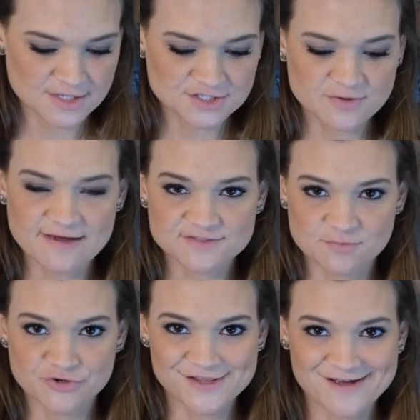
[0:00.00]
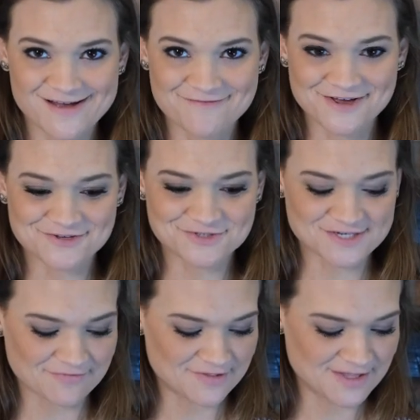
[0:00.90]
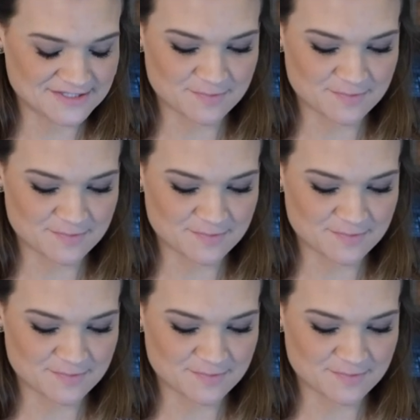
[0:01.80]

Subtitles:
So I have some really high value stuff in this